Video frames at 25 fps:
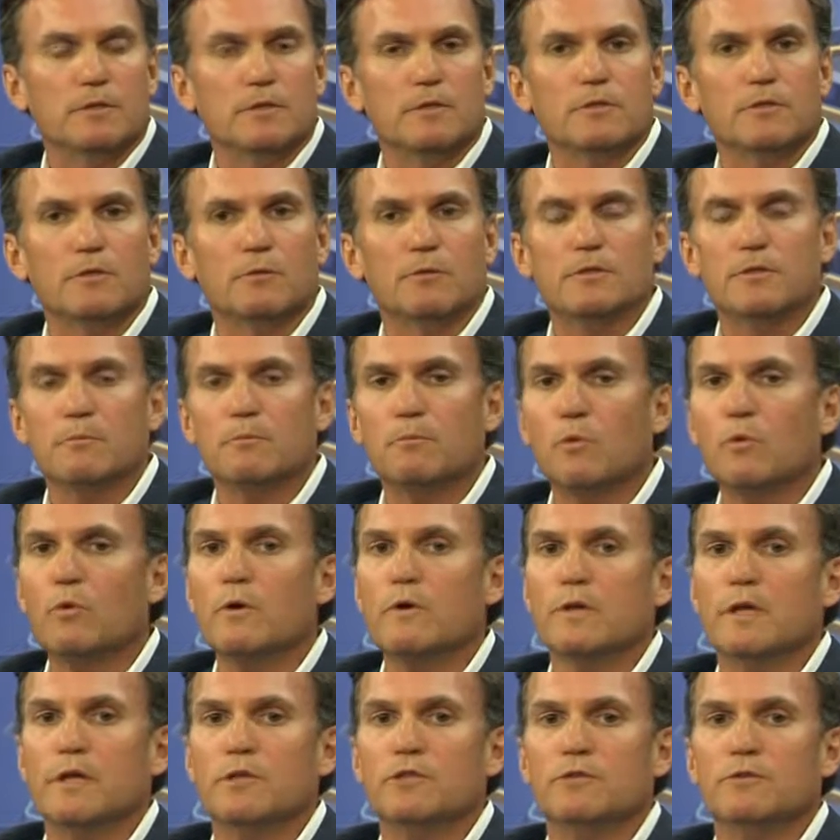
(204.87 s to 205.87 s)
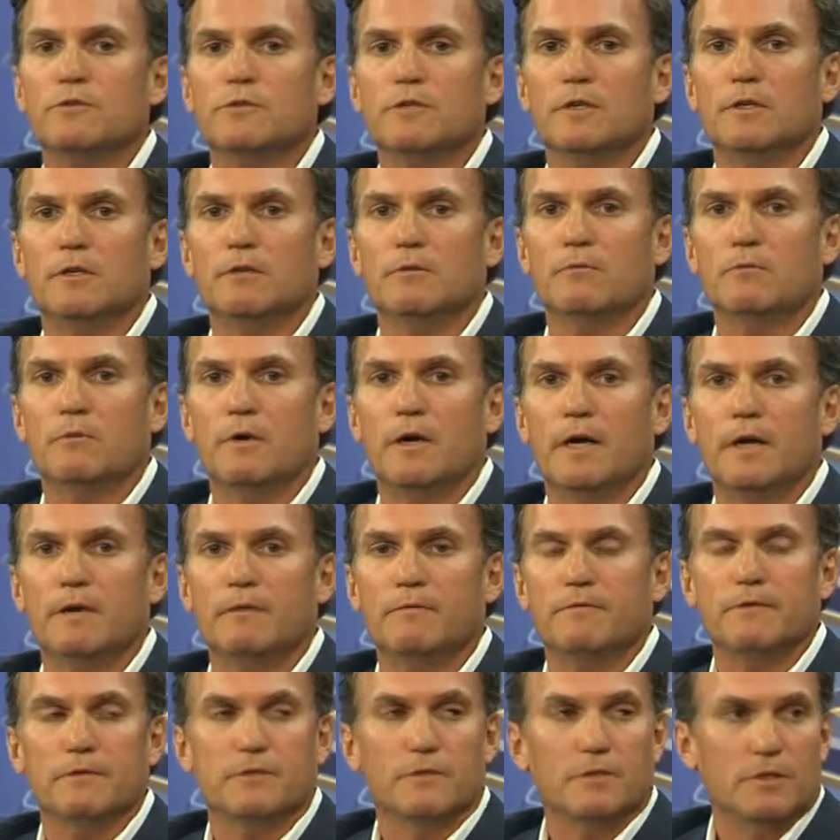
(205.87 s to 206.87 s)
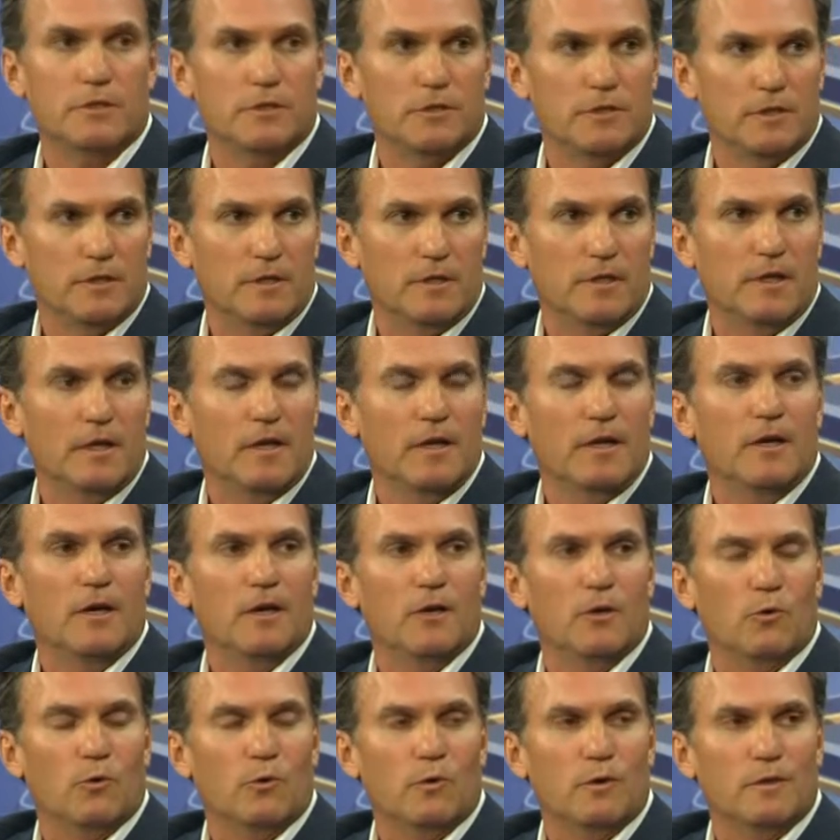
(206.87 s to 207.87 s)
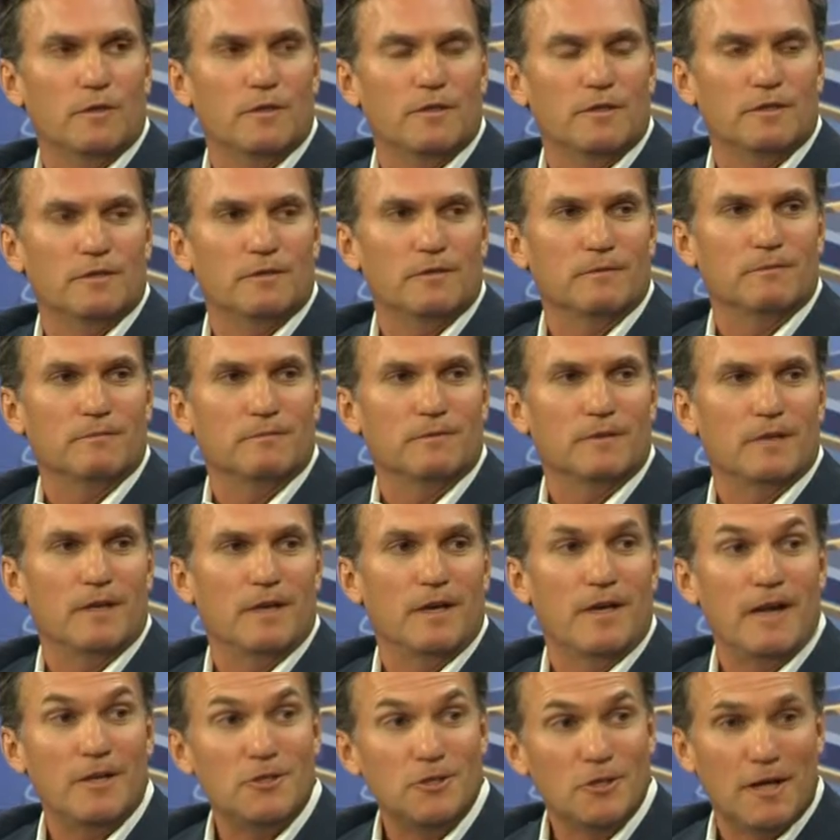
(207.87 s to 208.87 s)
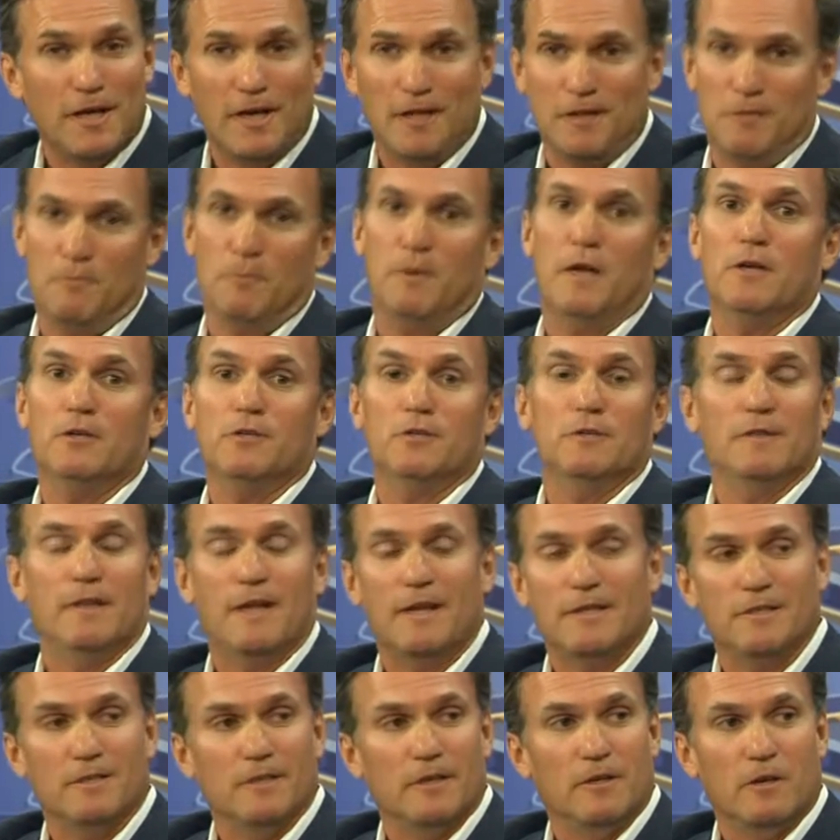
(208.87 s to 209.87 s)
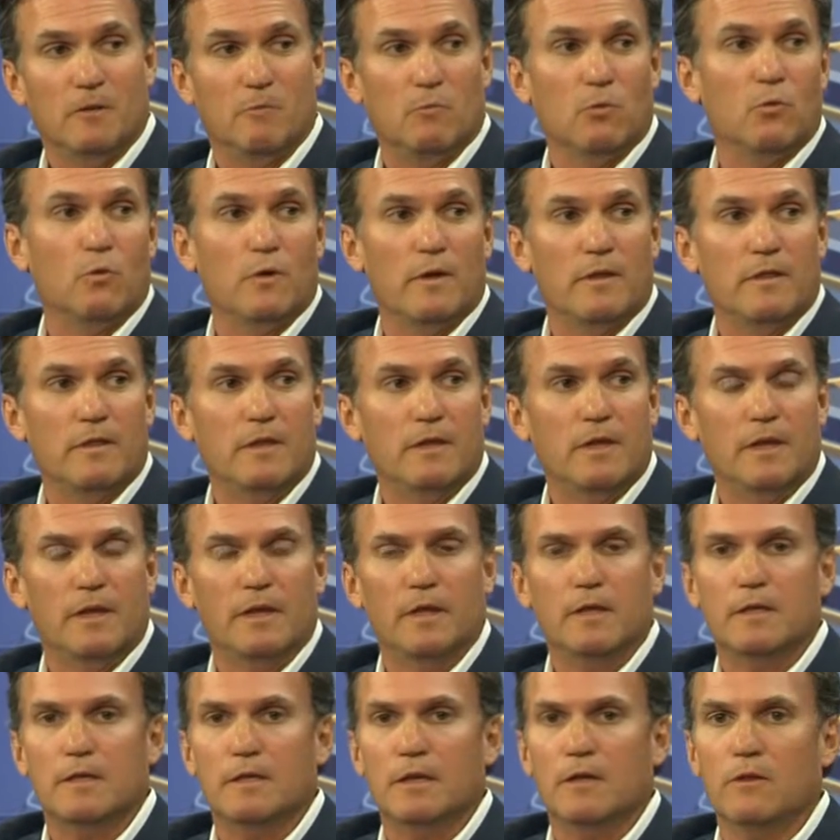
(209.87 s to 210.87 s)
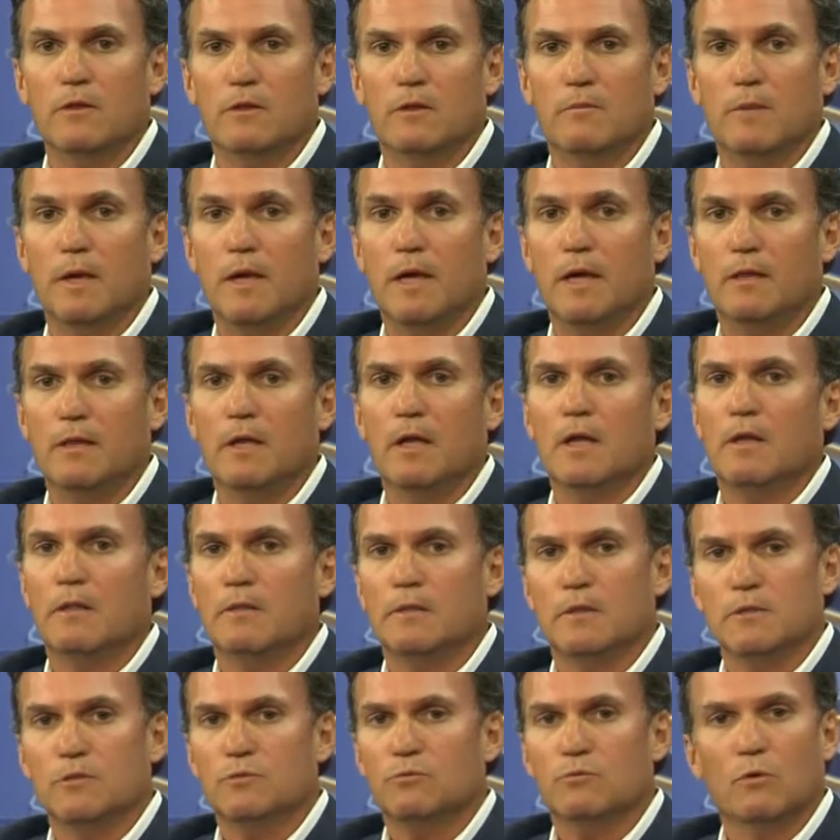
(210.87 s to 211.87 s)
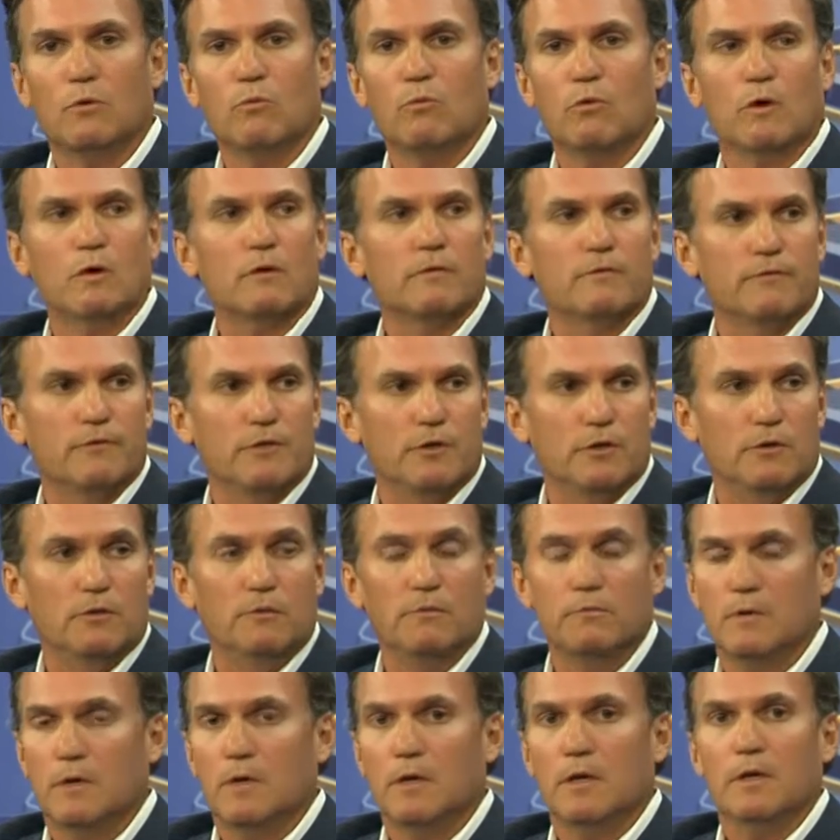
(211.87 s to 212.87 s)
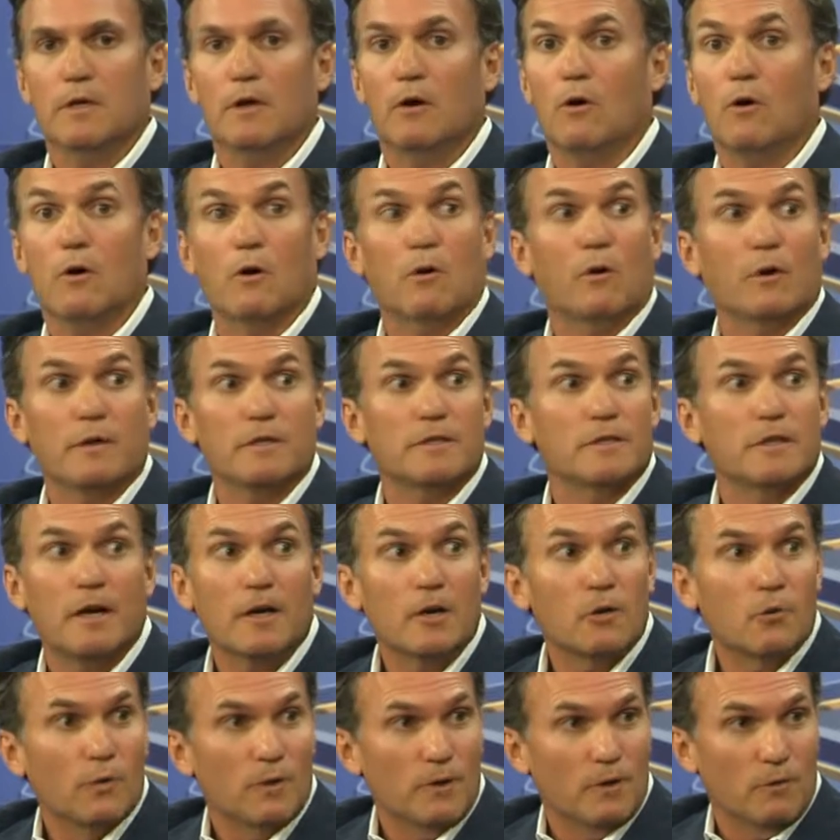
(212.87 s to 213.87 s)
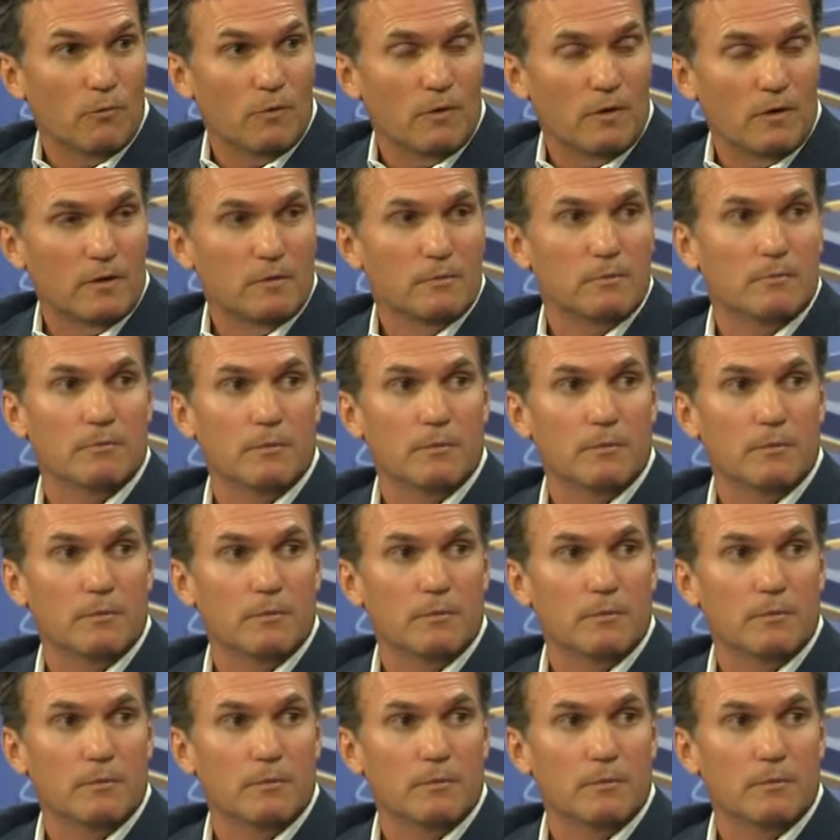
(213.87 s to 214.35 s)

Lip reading: And so it's important that you see the right physician in order to educate the patient. That's the number one thing, and tell them, hey, this will work for you, or it's not going to work.